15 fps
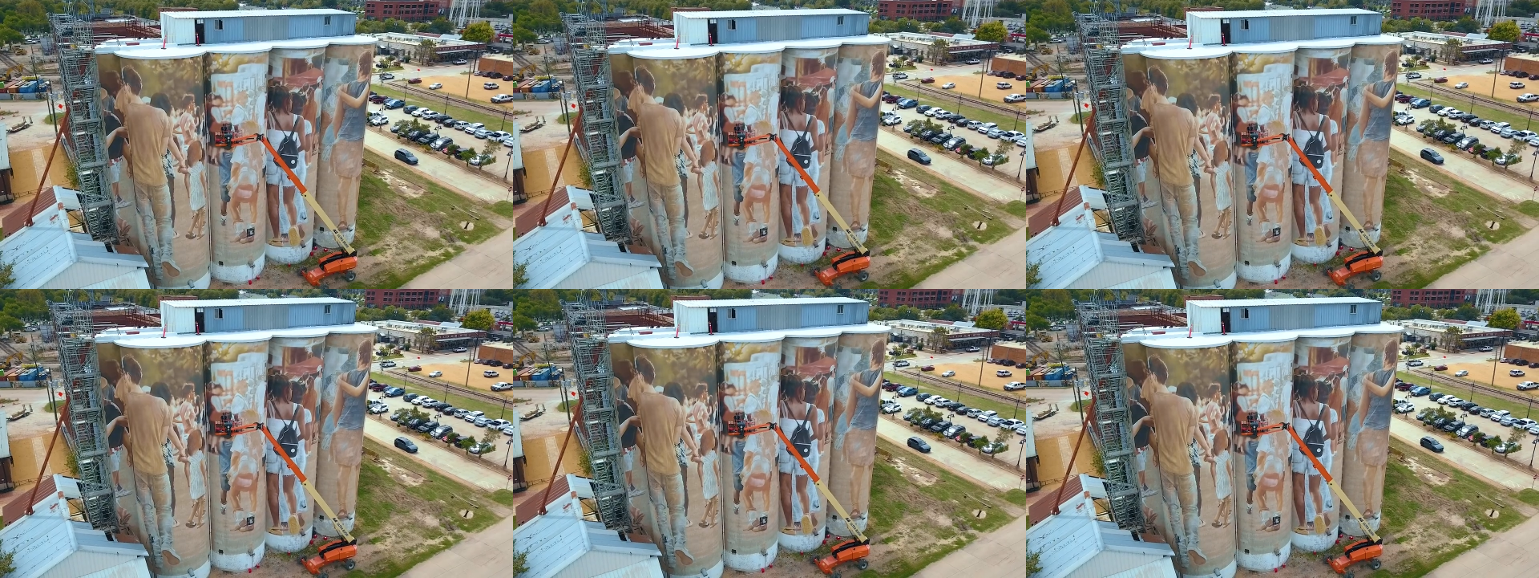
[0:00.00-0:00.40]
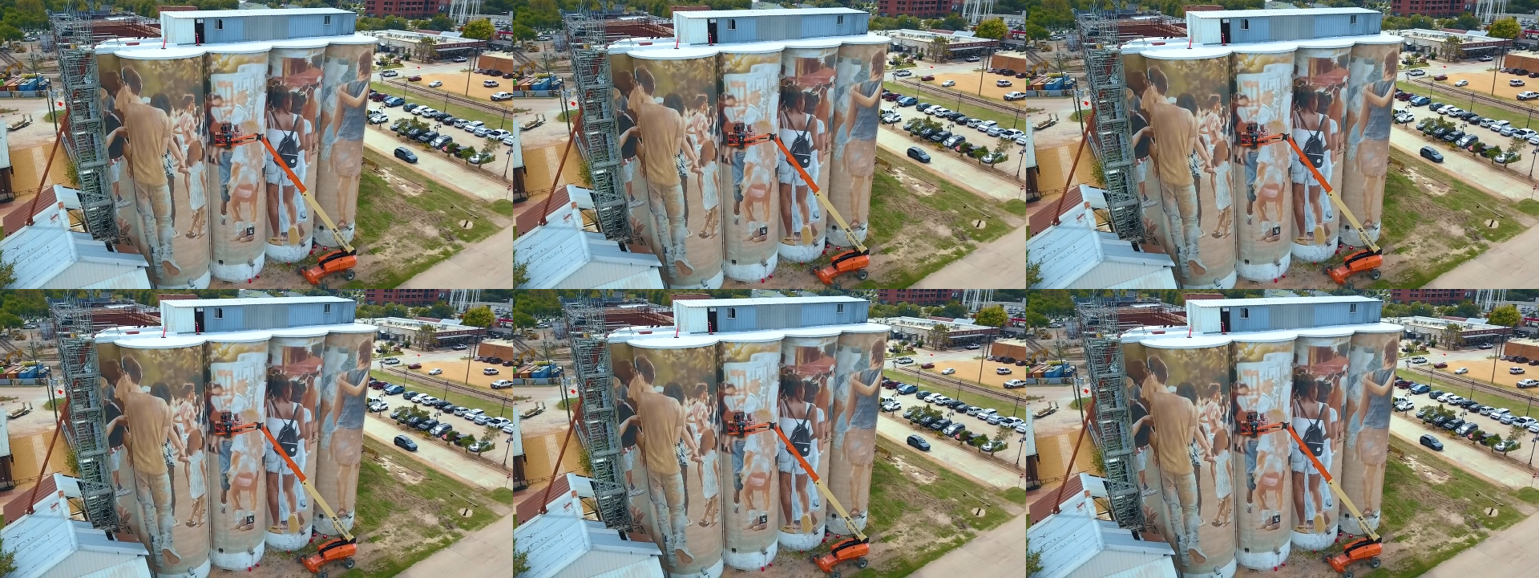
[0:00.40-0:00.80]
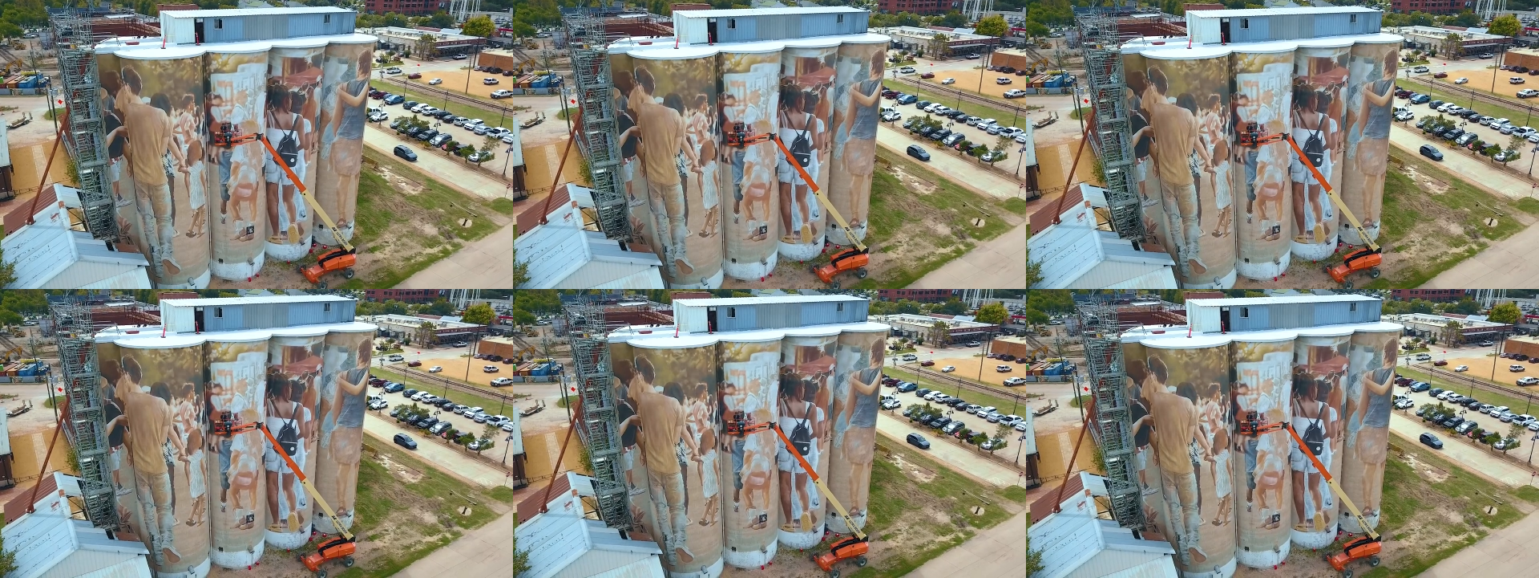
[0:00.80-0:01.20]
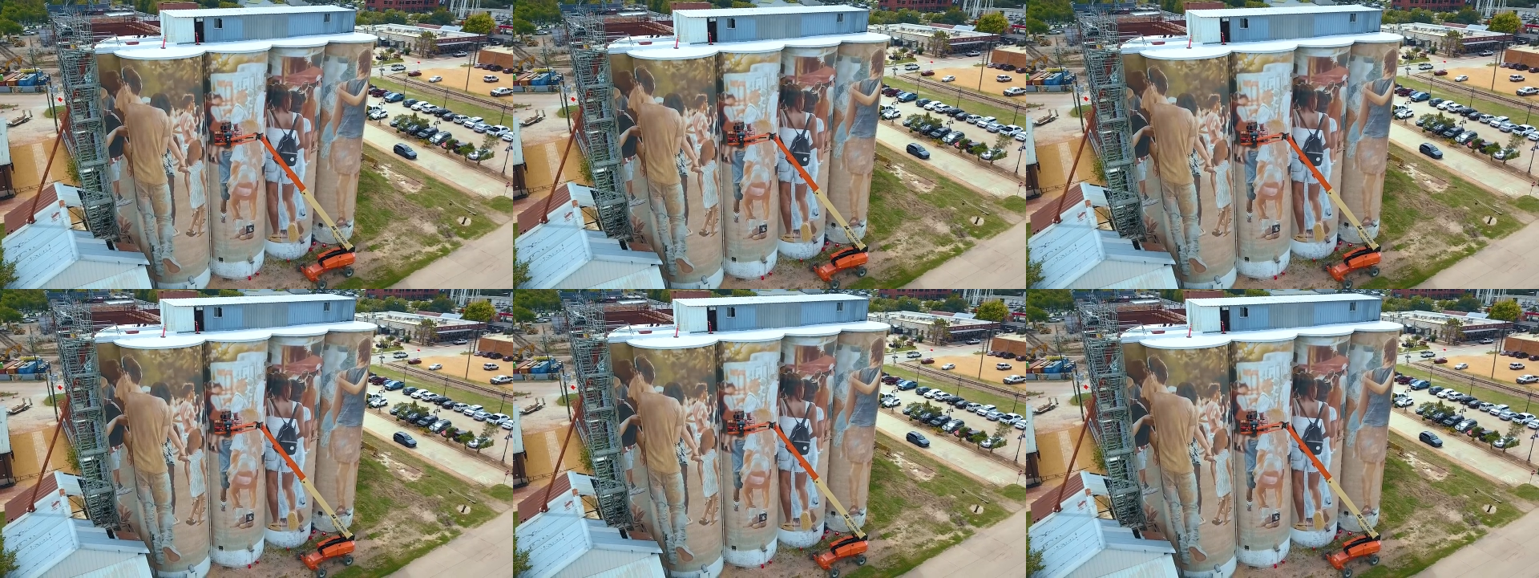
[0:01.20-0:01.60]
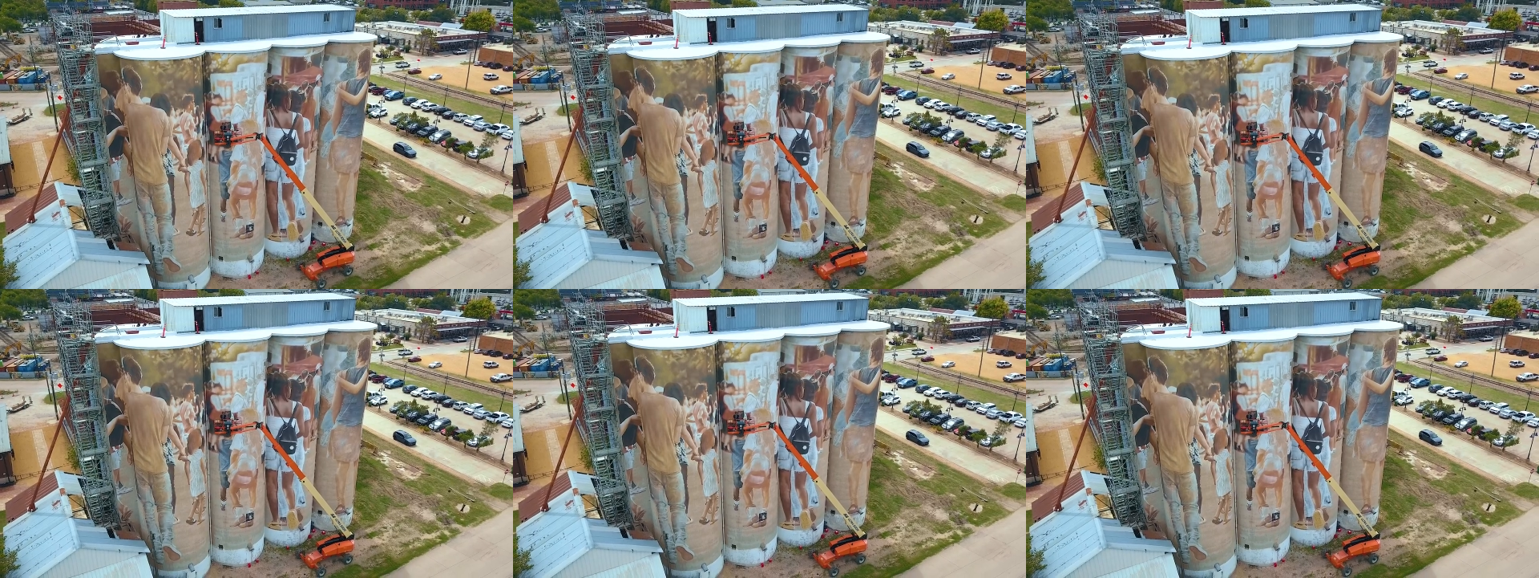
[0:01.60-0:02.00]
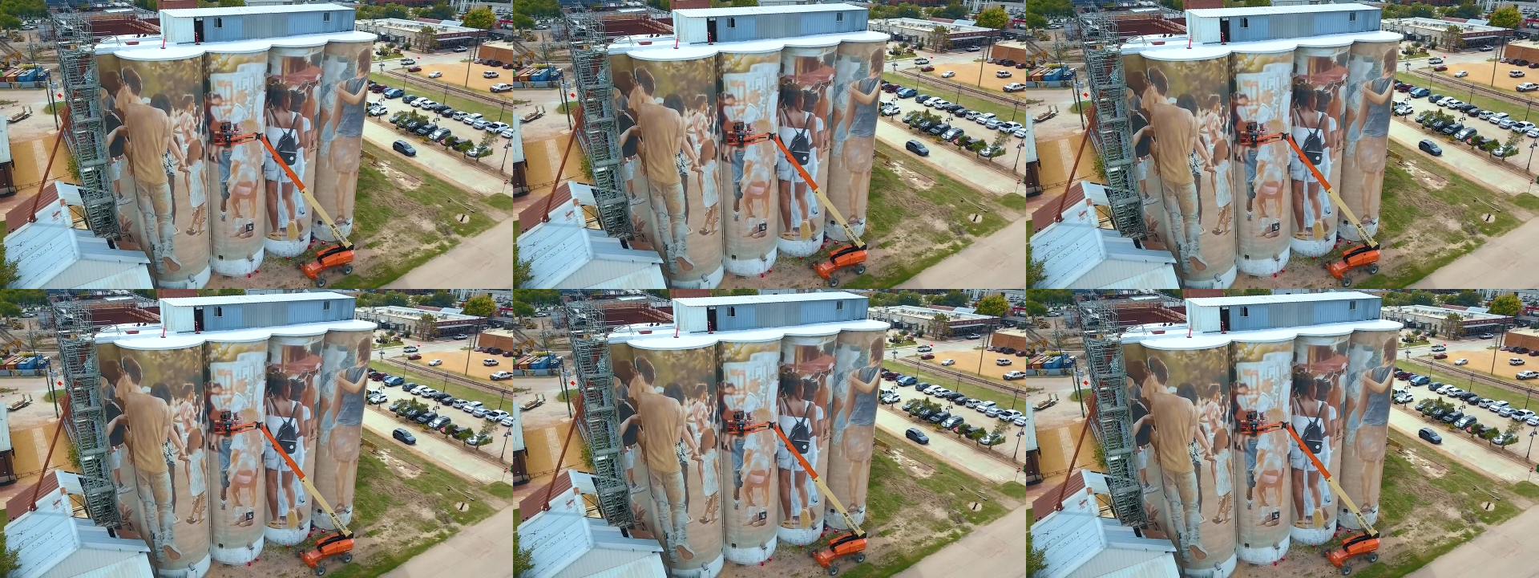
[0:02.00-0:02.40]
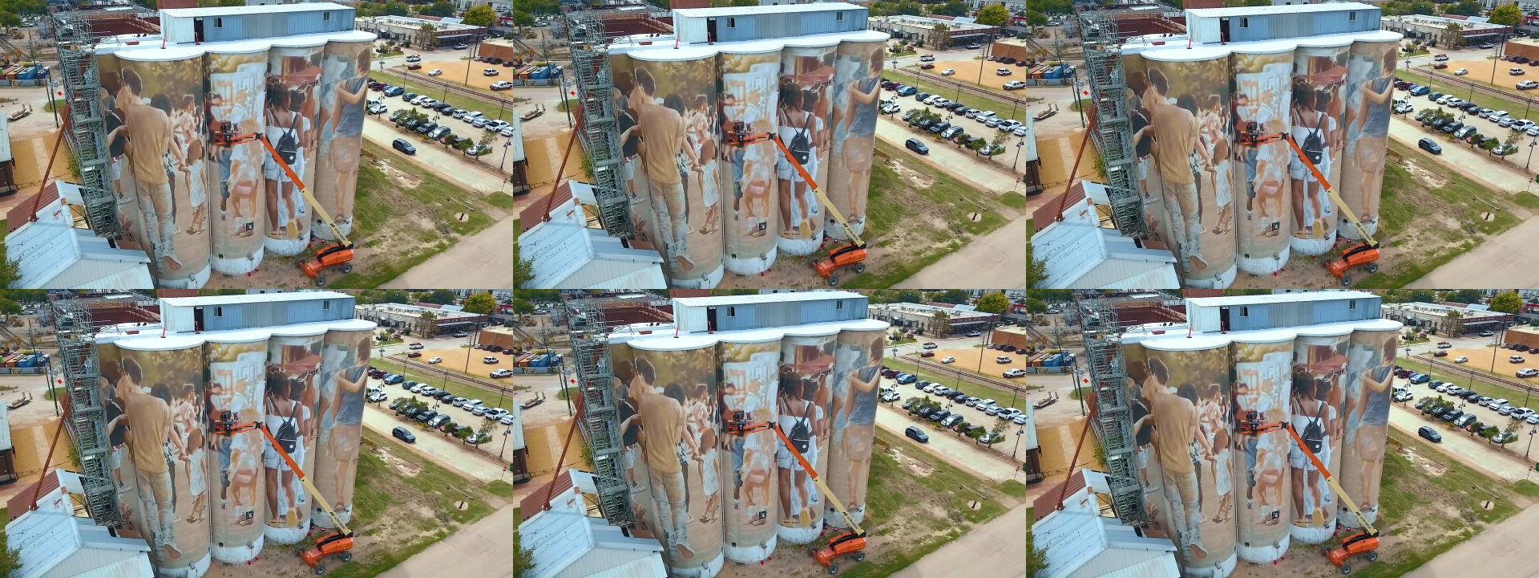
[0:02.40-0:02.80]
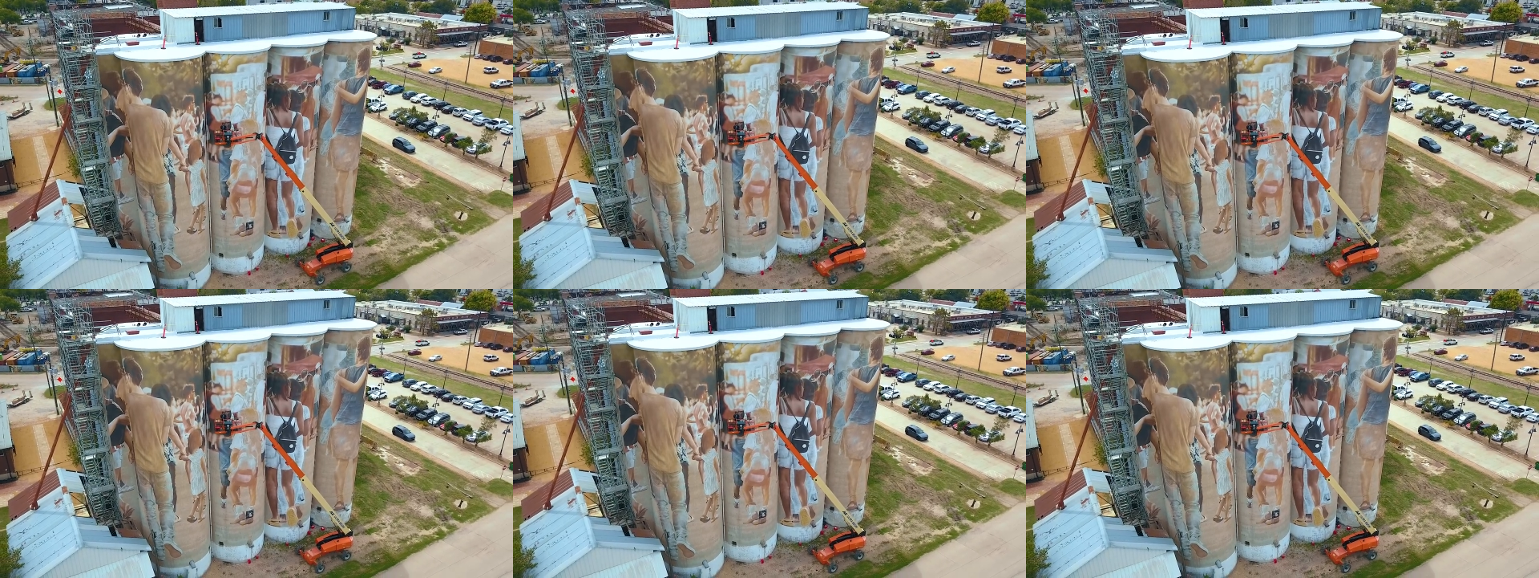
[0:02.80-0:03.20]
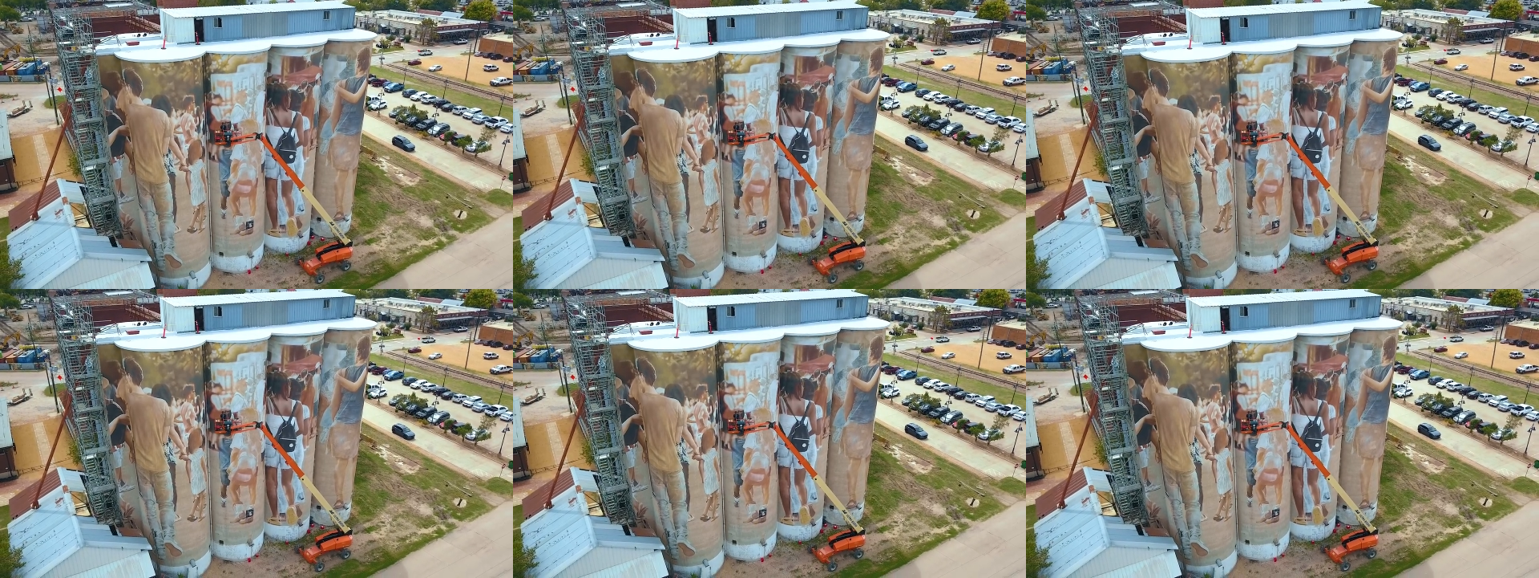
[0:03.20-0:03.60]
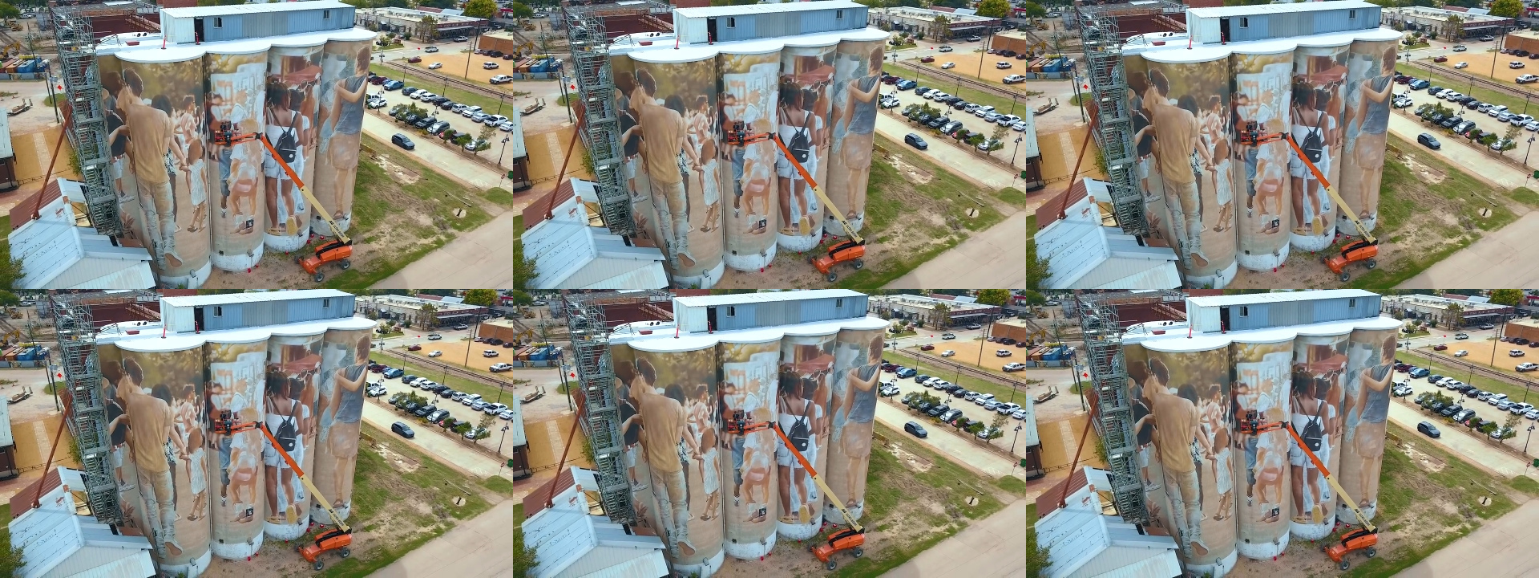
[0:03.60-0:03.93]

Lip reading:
No face is visible, so there are no lips to read.